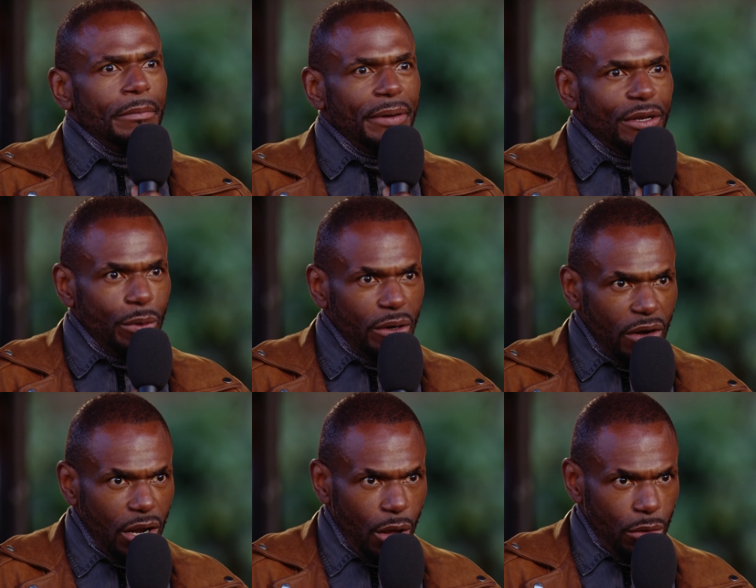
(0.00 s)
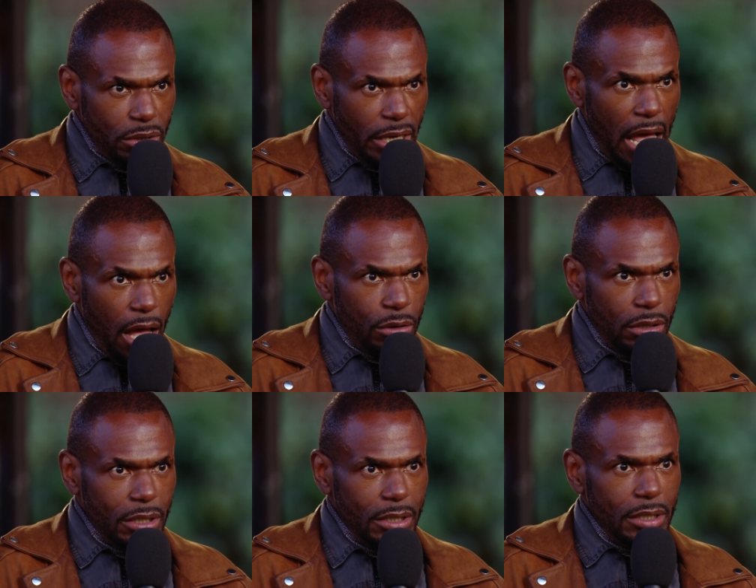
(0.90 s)
But we're alone now,
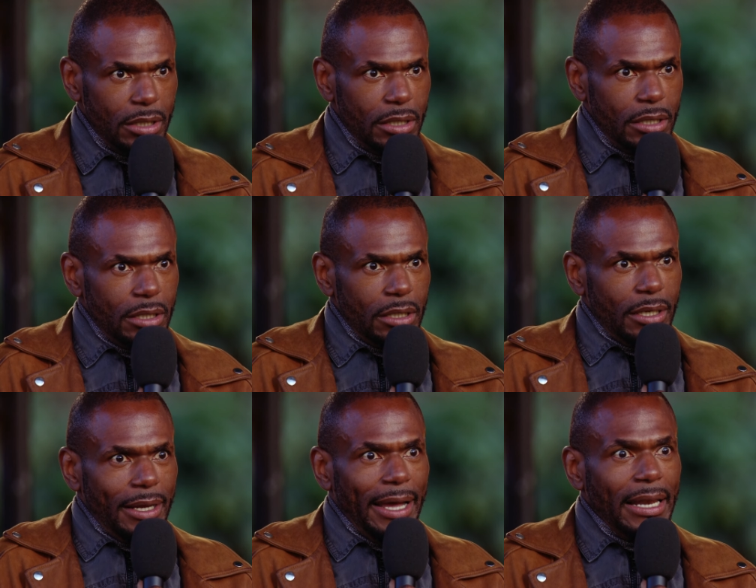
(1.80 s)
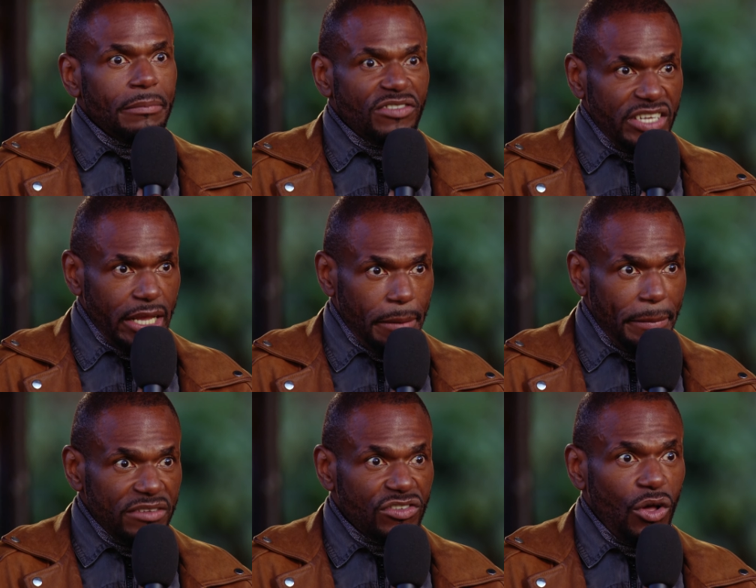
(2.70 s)
and I'm singing
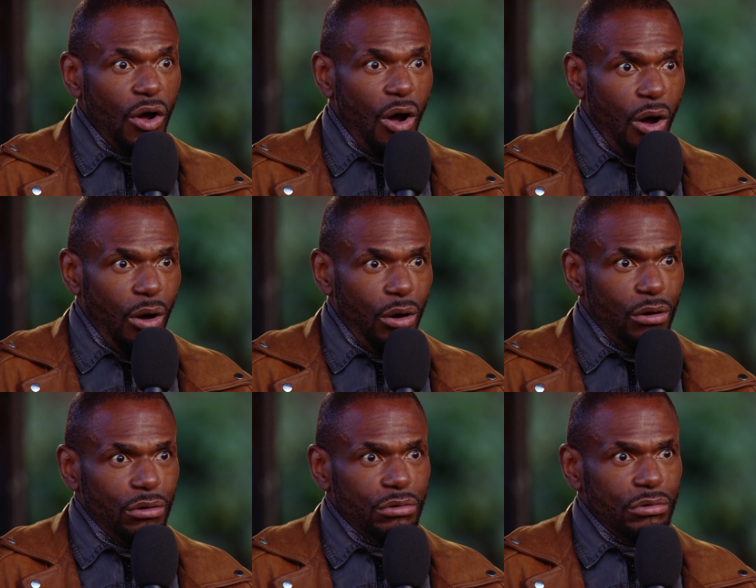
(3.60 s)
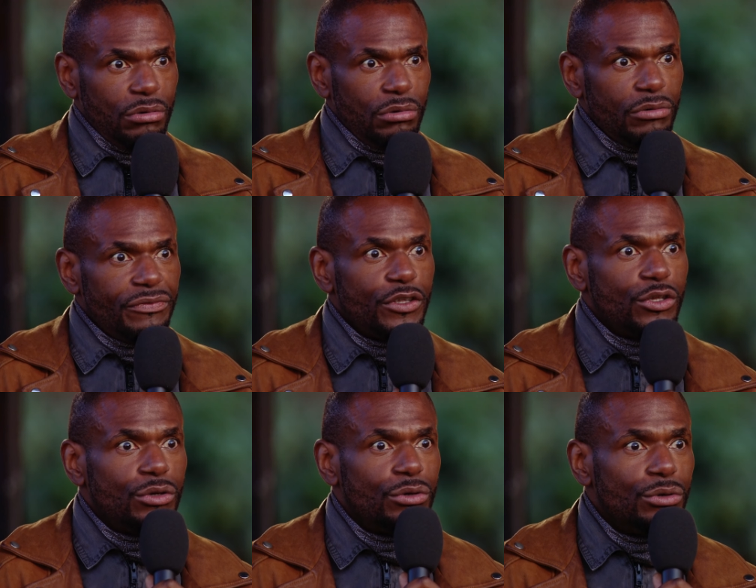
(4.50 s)
my song for
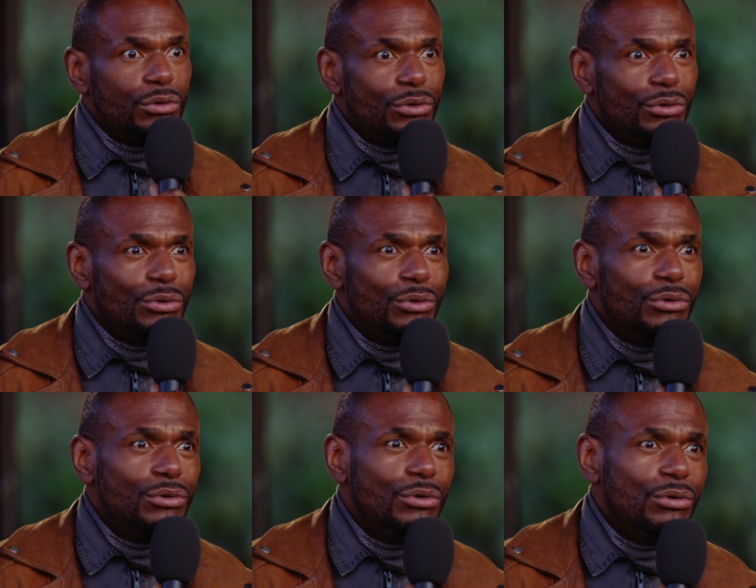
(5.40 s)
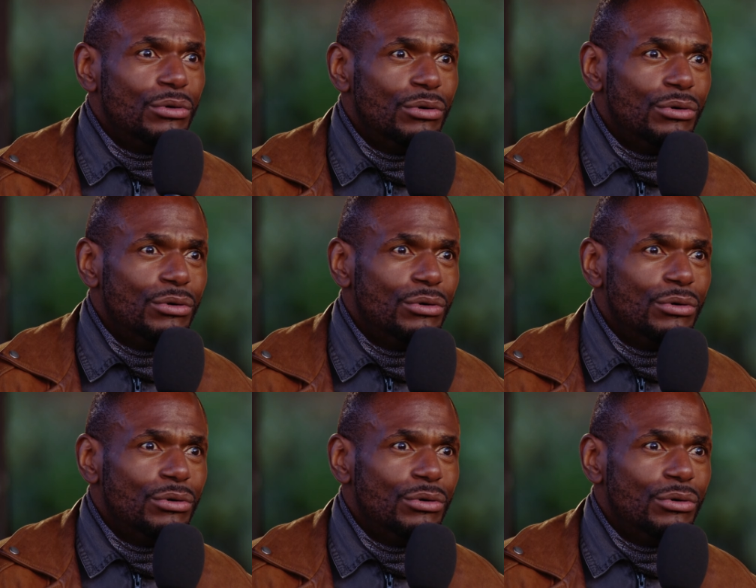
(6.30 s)
you.